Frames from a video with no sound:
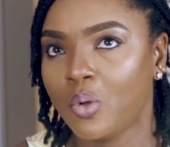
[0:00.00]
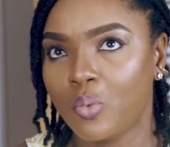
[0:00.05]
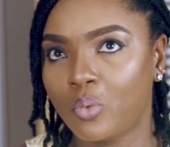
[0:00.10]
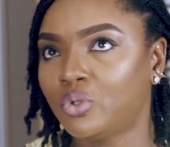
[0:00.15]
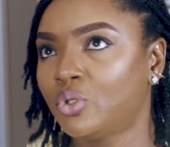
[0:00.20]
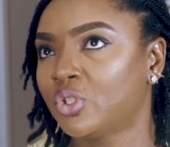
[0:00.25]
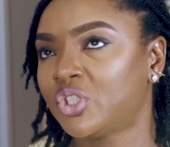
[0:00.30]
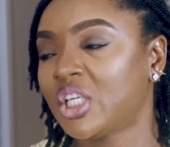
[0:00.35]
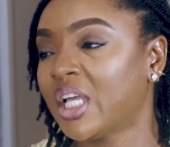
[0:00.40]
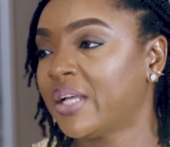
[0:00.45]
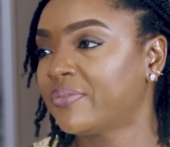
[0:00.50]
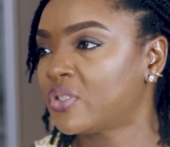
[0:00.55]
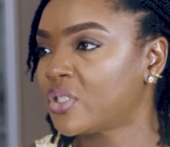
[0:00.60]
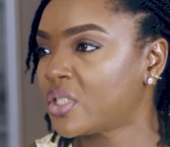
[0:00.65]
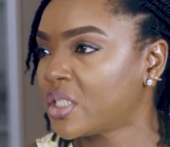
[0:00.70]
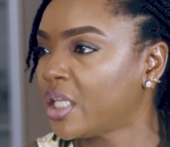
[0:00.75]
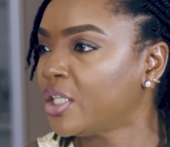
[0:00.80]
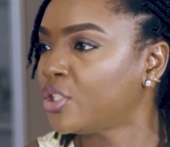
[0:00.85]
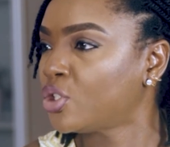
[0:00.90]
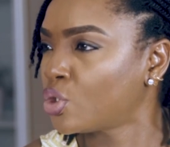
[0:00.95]
Or does she have to
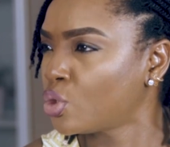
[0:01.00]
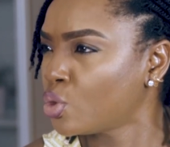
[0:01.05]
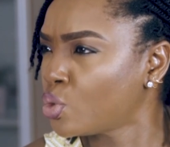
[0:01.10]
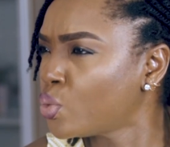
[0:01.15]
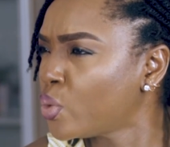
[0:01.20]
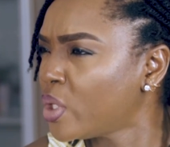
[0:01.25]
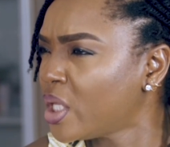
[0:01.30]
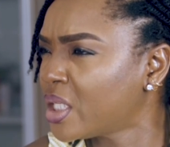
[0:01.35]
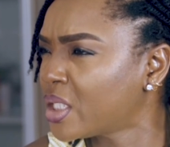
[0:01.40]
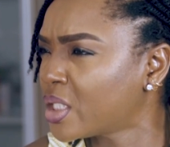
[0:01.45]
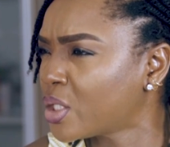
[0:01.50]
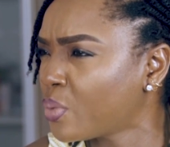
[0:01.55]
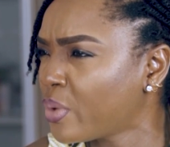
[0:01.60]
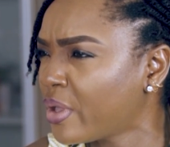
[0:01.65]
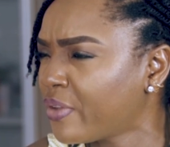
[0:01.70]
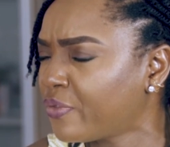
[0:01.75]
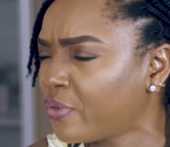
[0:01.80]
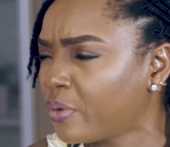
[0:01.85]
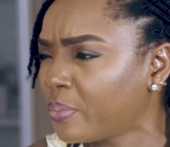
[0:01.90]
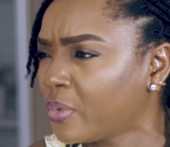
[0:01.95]
stay 2 weeks away
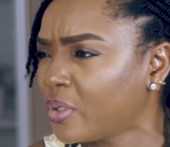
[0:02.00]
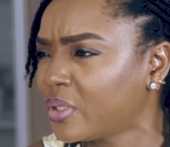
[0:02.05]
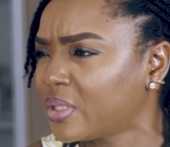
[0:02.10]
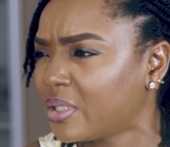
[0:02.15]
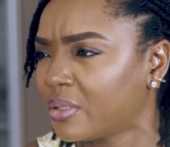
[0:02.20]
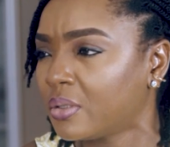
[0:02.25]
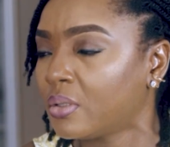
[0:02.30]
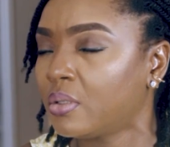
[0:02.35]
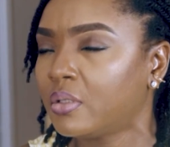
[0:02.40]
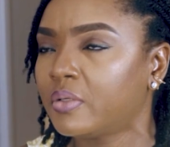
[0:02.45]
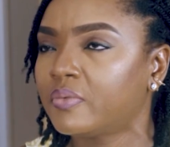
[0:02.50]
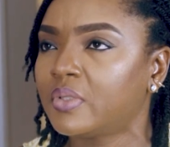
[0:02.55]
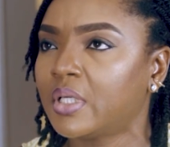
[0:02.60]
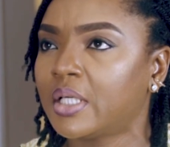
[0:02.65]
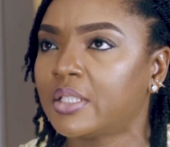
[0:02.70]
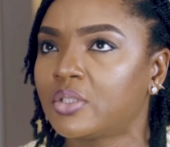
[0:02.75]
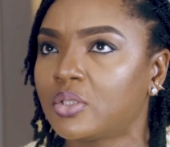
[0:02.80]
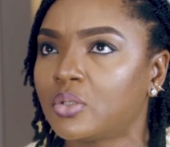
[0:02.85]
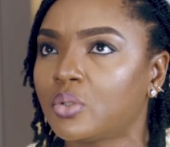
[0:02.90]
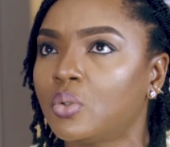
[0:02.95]
from us and all of
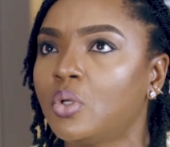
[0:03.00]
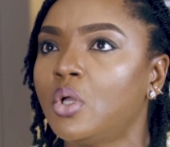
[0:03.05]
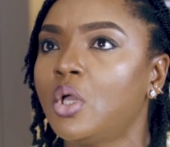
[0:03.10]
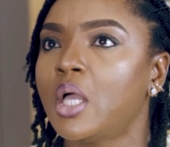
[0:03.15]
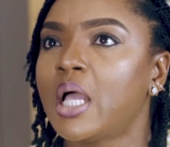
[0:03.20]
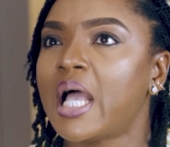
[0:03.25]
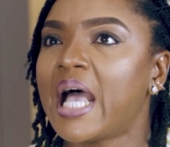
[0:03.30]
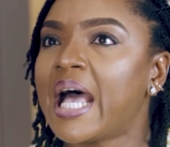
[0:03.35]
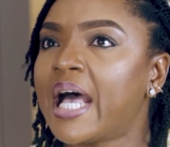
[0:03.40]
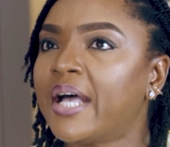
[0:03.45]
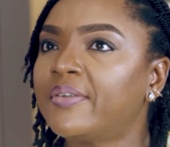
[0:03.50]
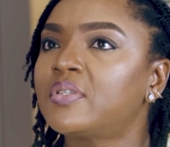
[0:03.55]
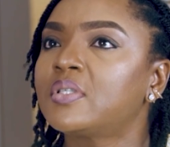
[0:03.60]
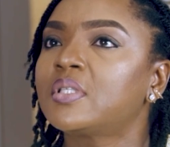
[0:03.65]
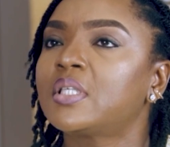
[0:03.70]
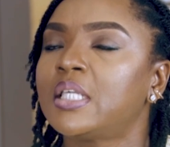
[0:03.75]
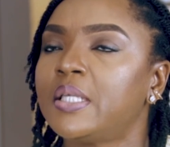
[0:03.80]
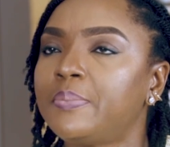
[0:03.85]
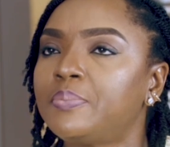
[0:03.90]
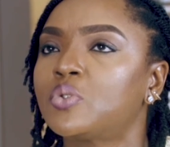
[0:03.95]
that? So I have to
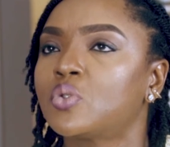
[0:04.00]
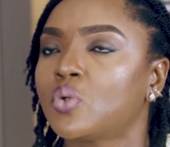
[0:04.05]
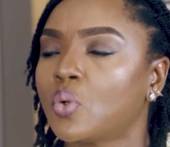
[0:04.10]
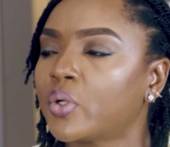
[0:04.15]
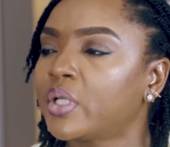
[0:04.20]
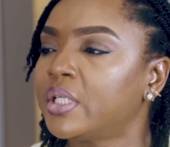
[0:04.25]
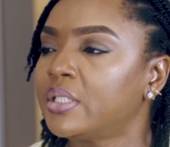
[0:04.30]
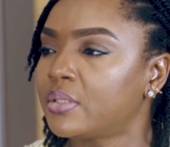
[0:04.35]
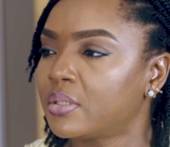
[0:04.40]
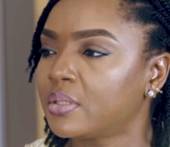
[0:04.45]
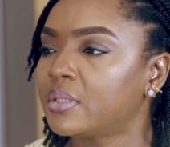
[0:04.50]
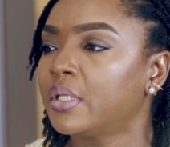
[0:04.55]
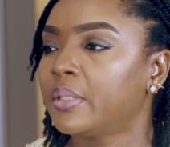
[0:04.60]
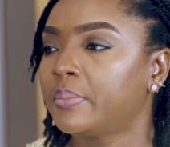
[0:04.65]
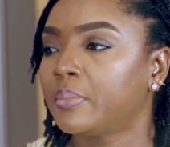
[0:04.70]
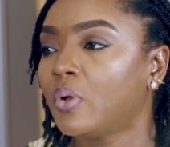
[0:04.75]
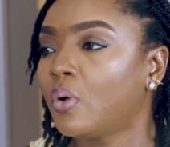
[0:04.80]
keep talking to them